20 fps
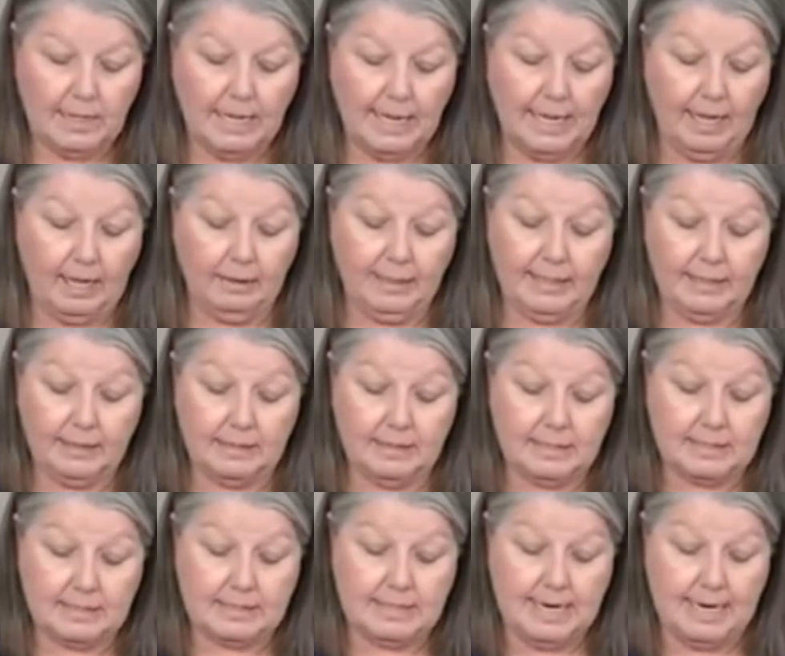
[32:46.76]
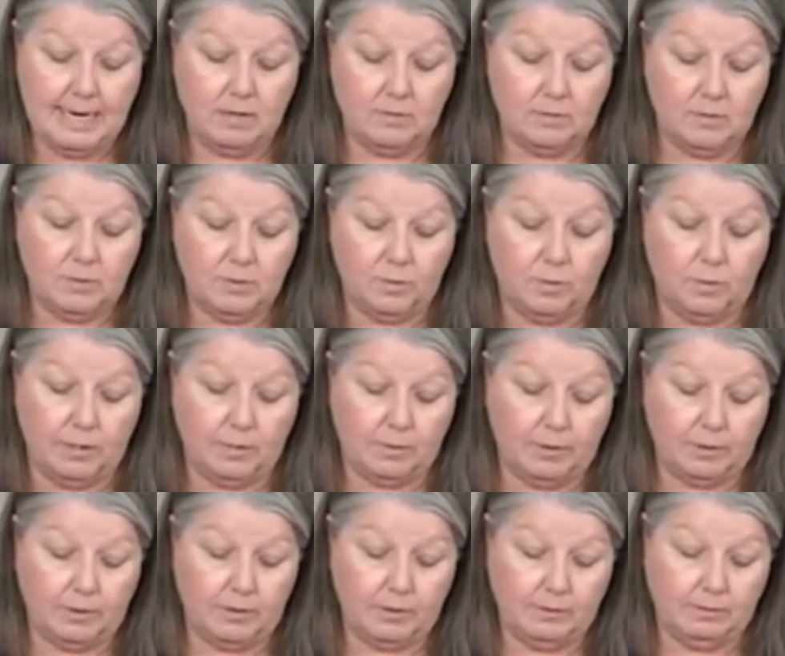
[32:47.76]
I'll get this down to where
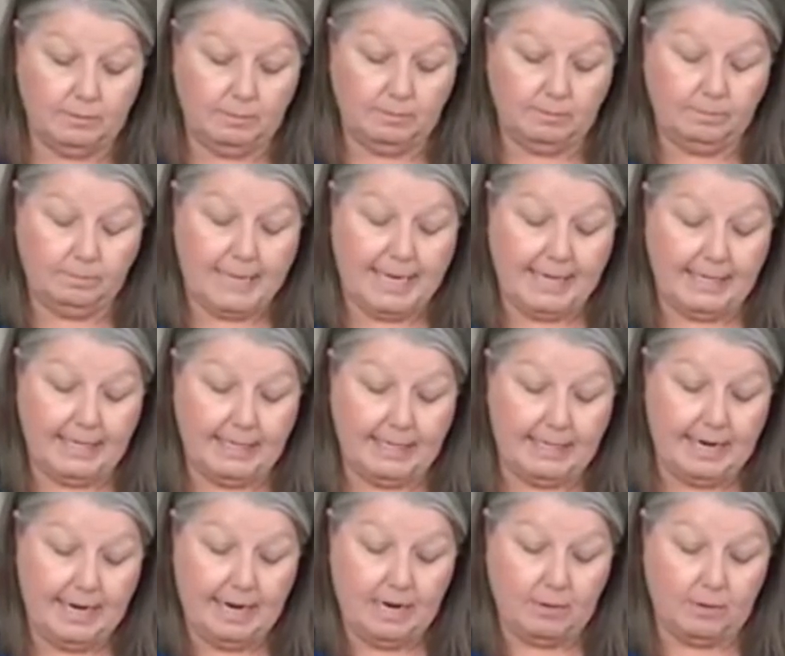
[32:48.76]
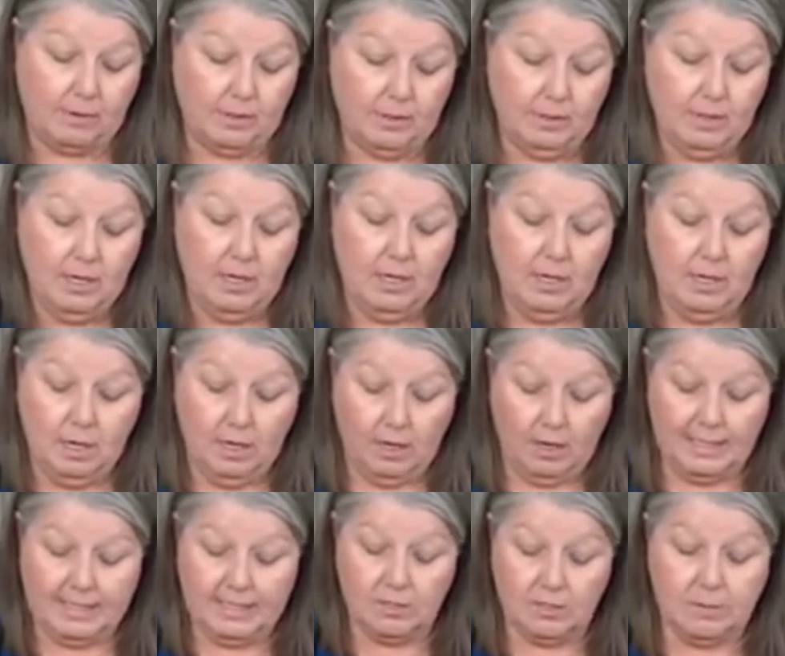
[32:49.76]
we're back at an hour. All
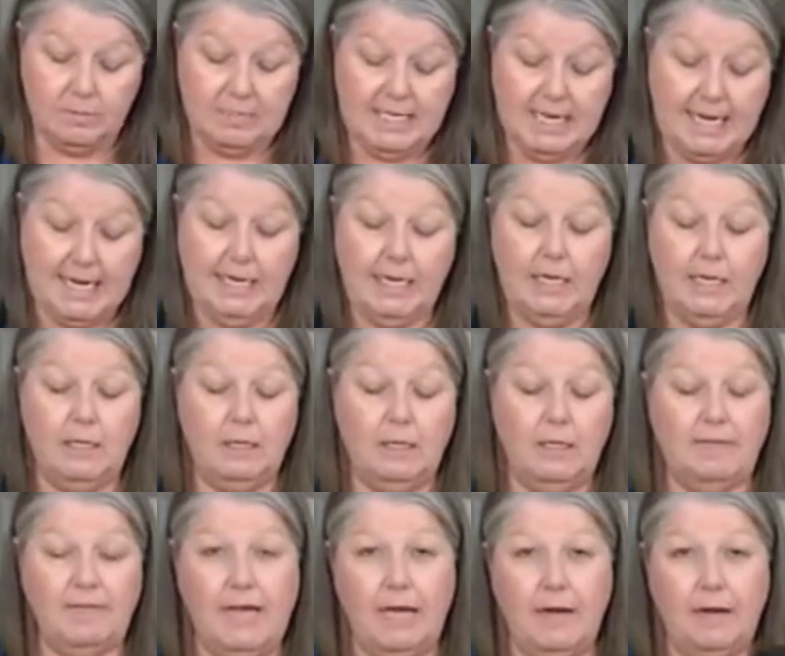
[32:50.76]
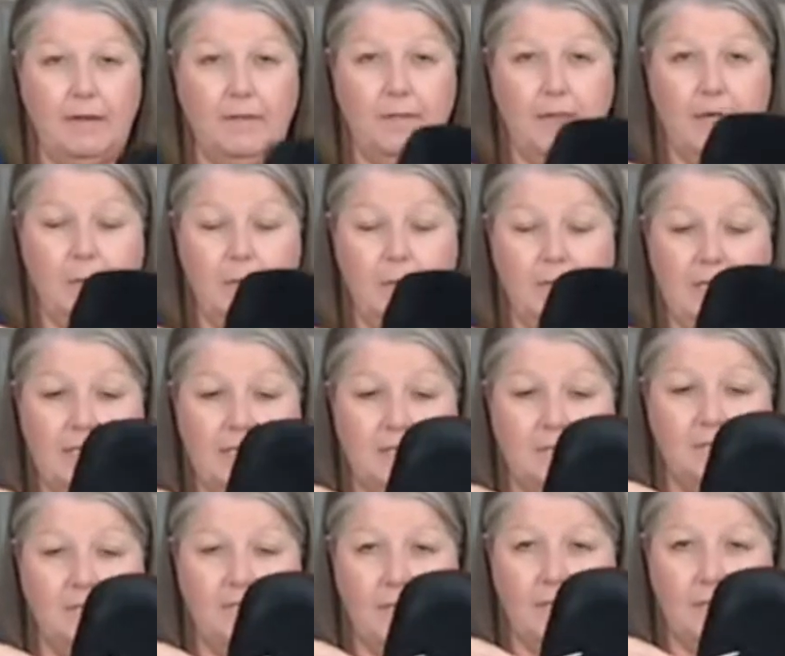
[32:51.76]
right, so I'm taking, they've got a thick piece
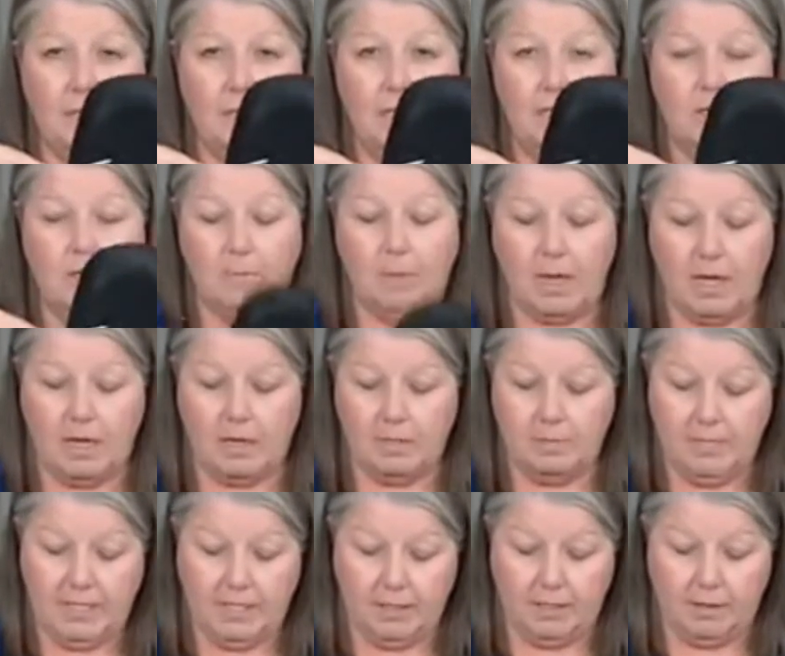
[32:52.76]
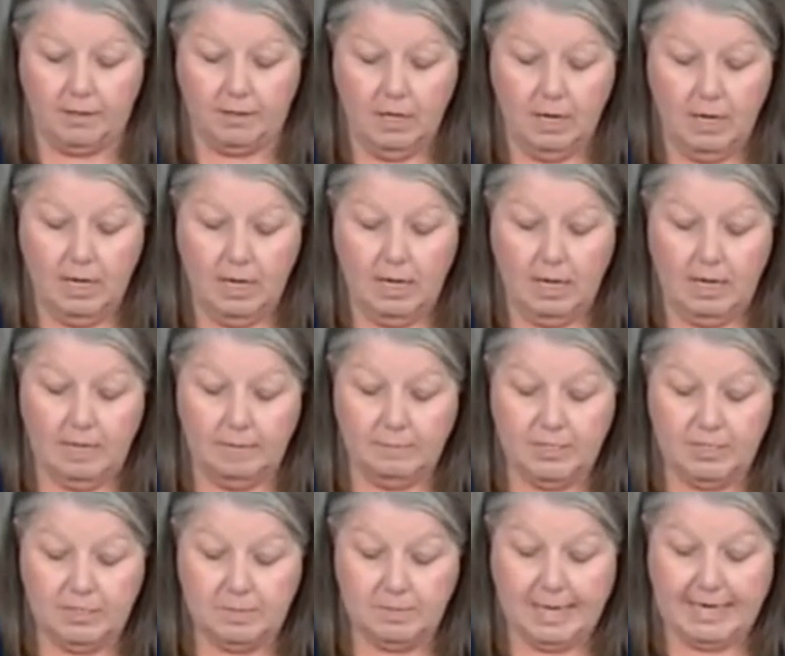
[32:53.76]
of felt on the bottom here, and I'm
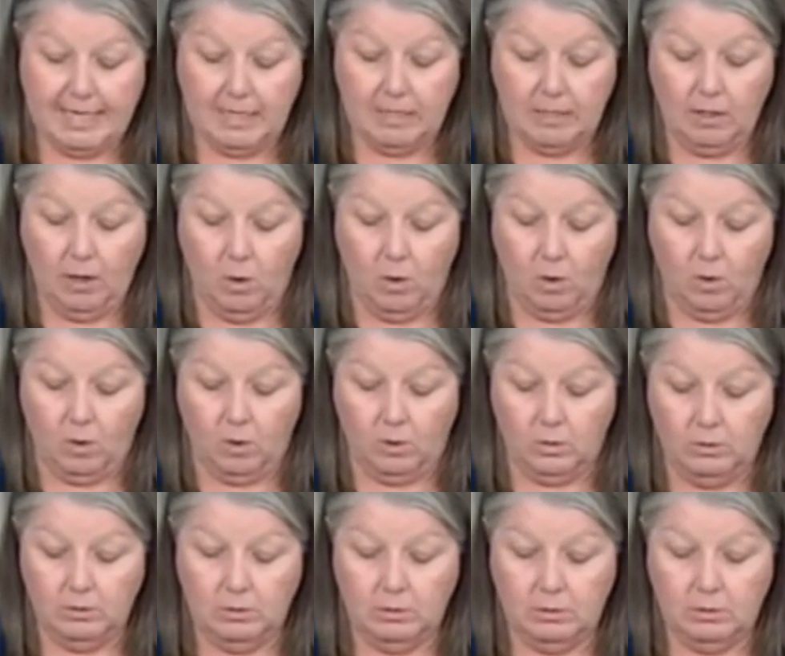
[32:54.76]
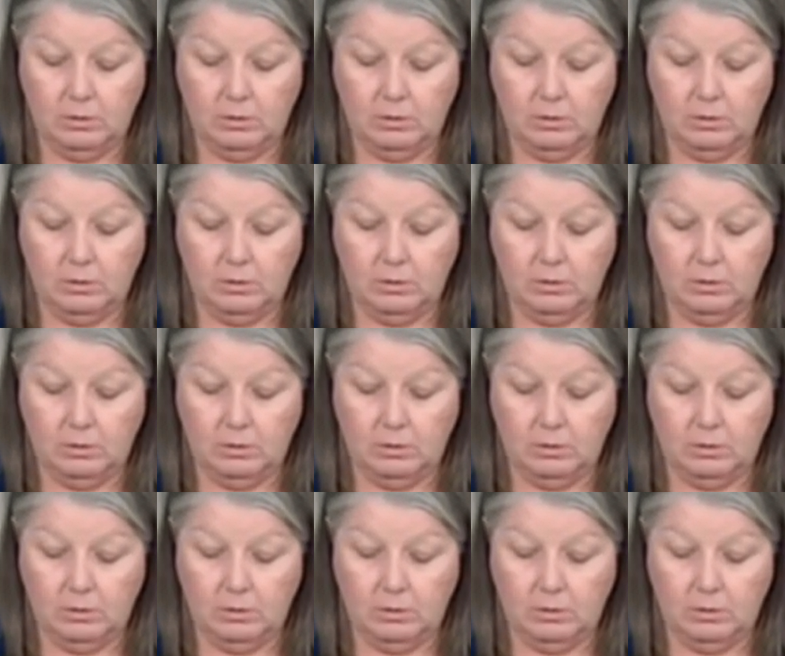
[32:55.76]
just making a hole